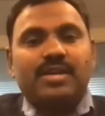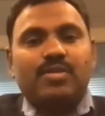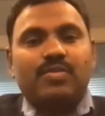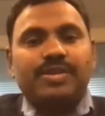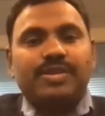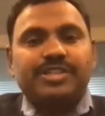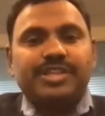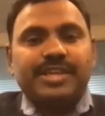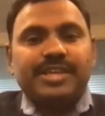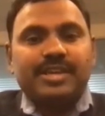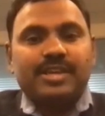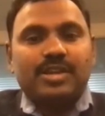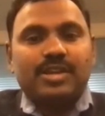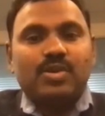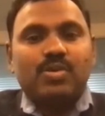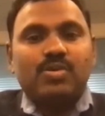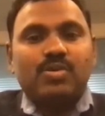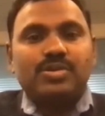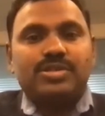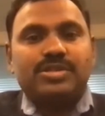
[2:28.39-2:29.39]
which
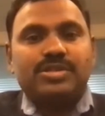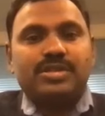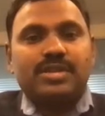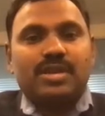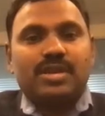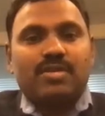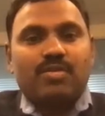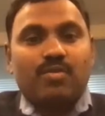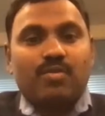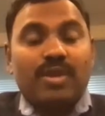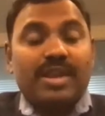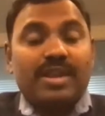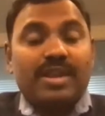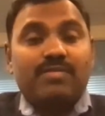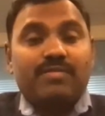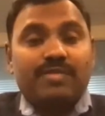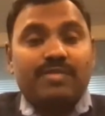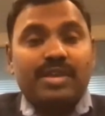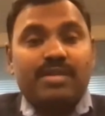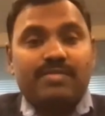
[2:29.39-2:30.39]
includes
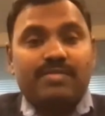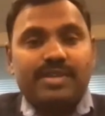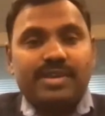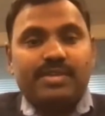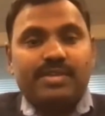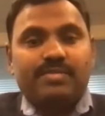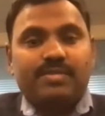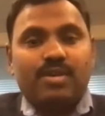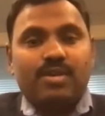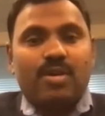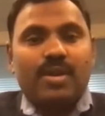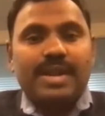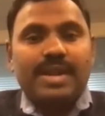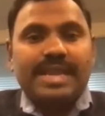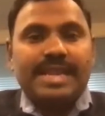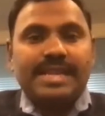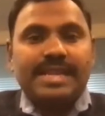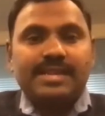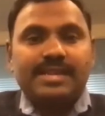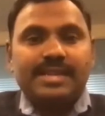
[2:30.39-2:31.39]
wherein we, we go and
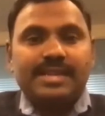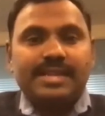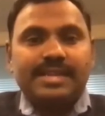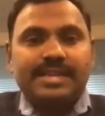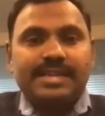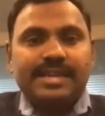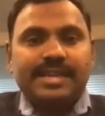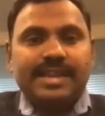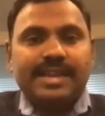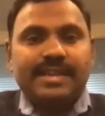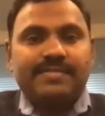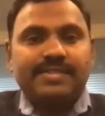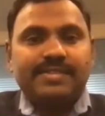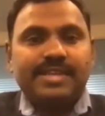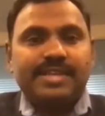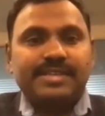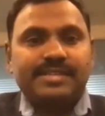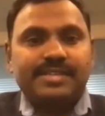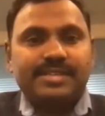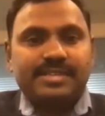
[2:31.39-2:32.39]
in, integrate with
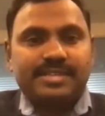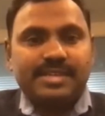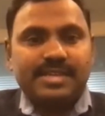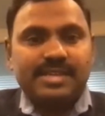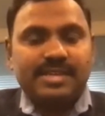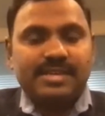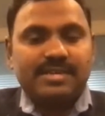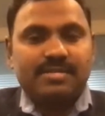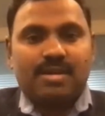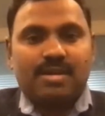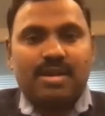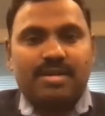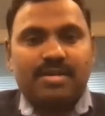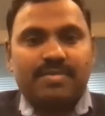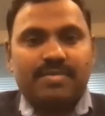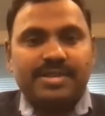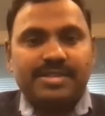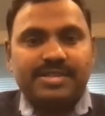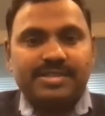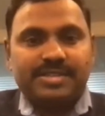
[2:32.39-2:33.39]
the existing
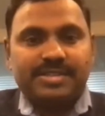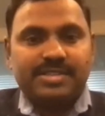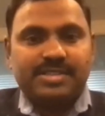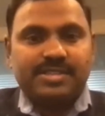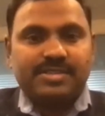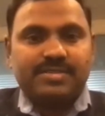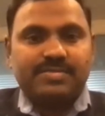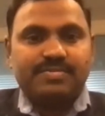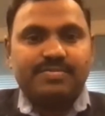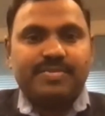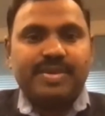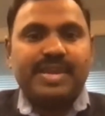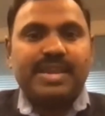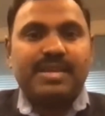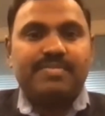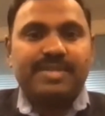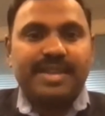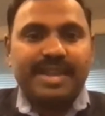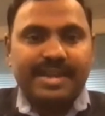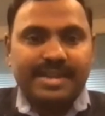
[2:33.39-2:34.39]
automation system, pick
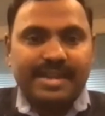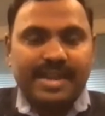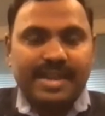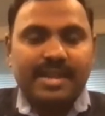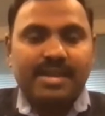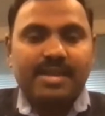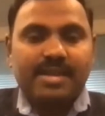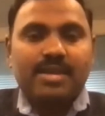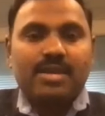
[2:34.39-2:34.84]
up data.